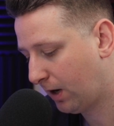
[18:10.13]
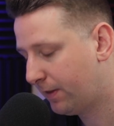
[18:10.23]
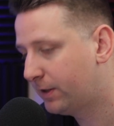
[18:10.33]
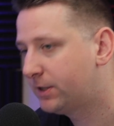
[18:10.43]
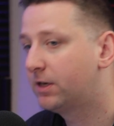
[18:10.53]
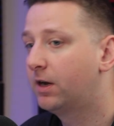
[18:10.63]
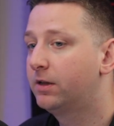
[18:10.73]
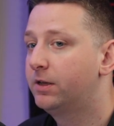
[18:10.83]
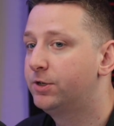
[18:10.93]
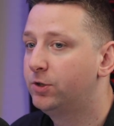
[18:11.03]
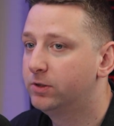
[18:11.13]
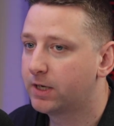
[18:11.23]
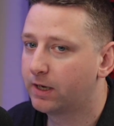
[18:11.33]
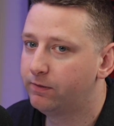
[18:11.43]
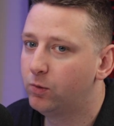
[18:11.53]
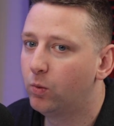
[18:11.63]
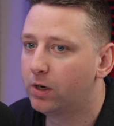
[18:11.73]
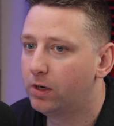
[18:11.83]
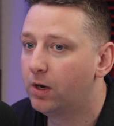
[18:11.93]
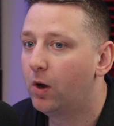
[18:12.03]
And this is another thing too, is like if you
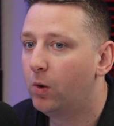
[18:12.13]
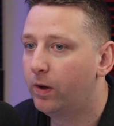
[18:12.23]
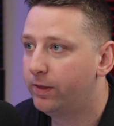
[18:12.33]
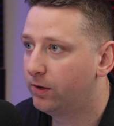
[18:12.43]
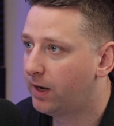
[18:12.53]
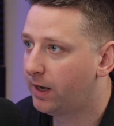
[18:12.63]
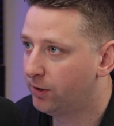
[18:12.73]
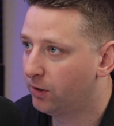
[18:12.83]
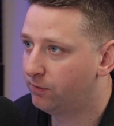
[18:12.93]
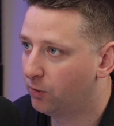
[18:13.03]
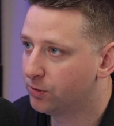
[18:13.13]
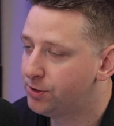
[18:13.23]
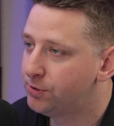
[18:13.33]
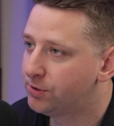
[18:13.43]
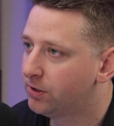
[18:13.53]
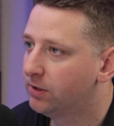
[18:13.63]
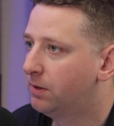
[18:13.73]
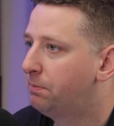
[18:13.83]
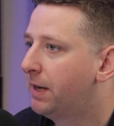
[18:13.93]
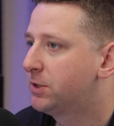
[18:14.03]
want to know whether or not you're a force user,
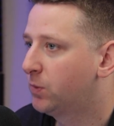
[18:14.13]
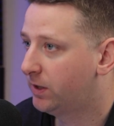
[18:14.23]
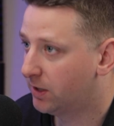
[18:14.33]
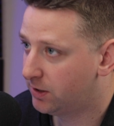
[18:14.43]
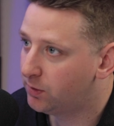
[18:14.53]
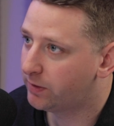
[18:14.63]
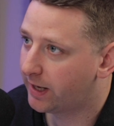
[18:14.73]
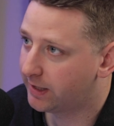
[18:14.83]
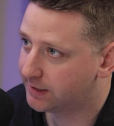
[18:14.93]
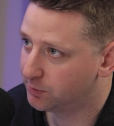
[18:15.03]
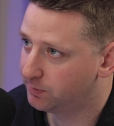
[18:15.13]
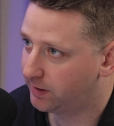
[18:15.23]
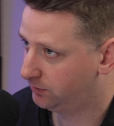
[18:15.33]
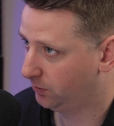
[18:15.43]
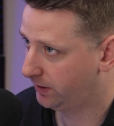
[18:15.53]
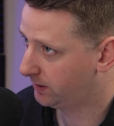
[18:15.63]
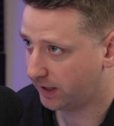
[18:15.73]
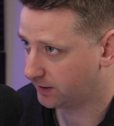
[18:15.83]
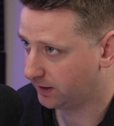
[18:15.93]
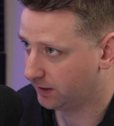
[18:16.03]
the best way to do that is through midichlorian
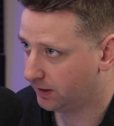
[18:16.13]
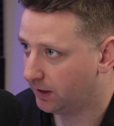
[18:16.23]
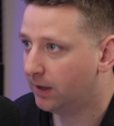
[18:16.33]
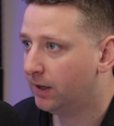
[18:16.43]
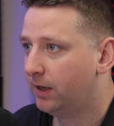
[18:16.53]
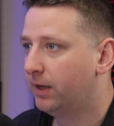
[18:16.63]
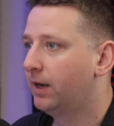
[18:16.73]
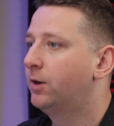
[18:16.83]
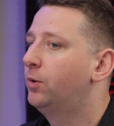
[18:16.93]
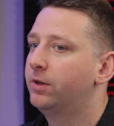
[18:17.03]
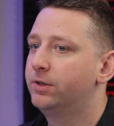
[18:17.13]
testing. And I know